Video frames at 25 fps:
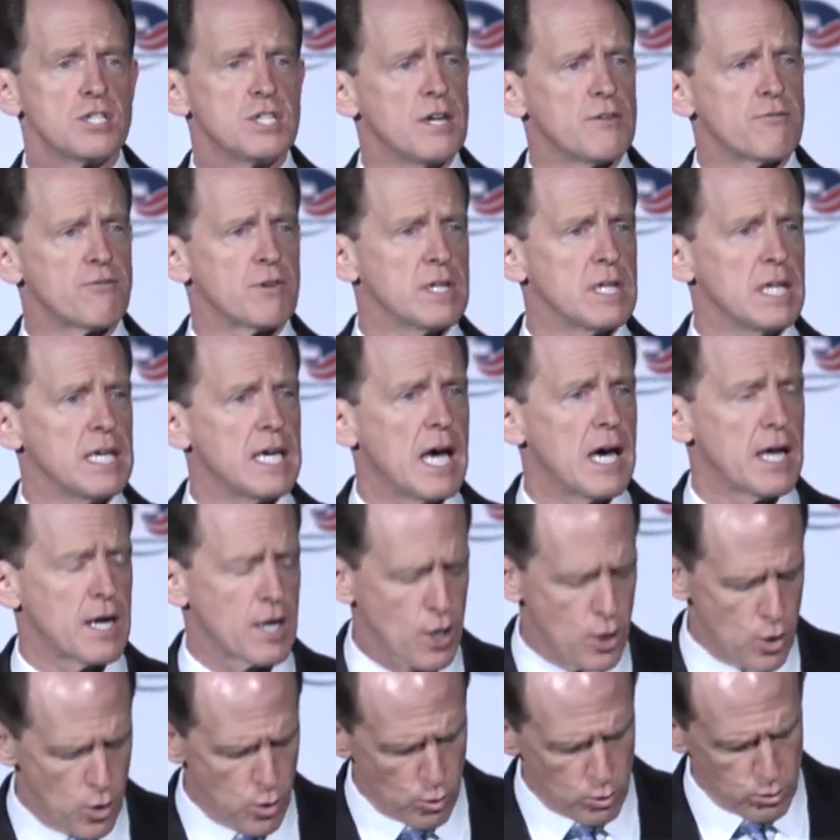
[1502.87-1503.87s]
differently on a
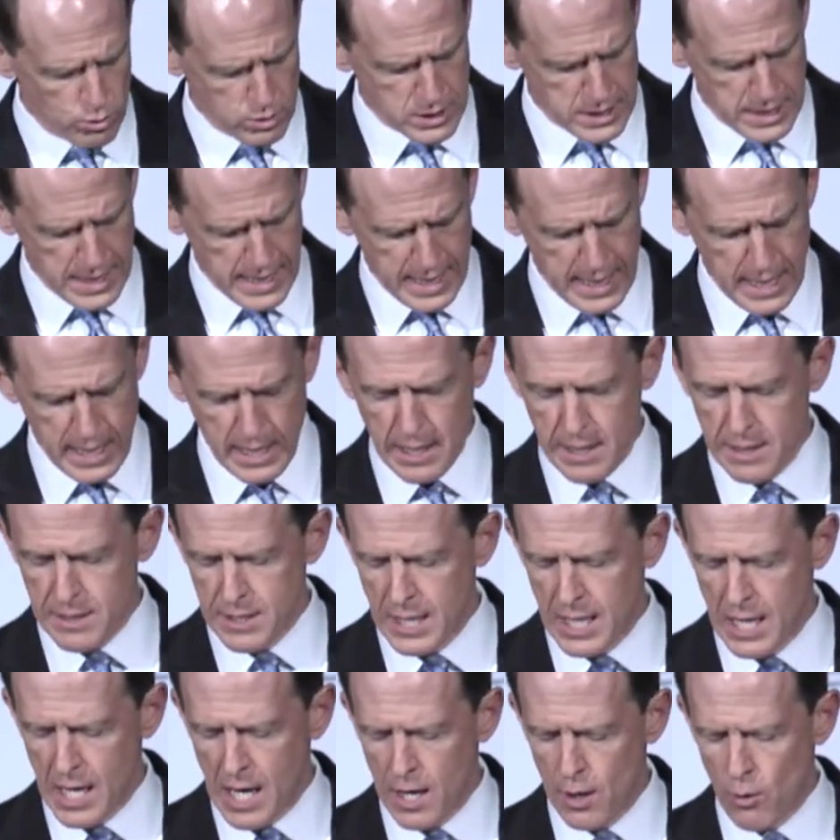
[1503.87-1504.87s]
cold day
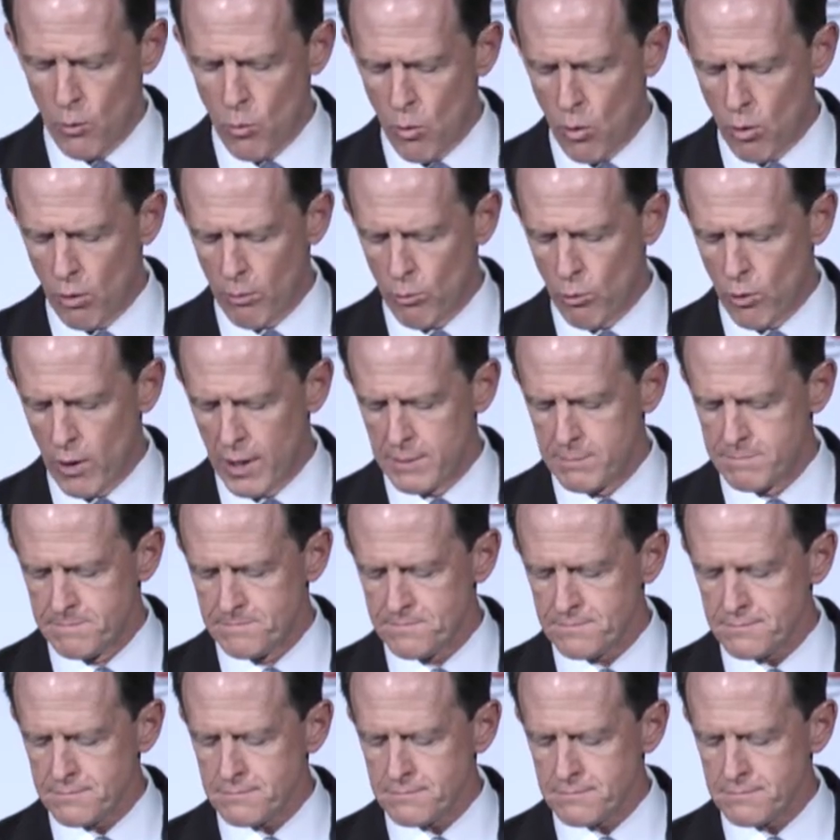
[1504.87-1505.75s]
than on a warm one.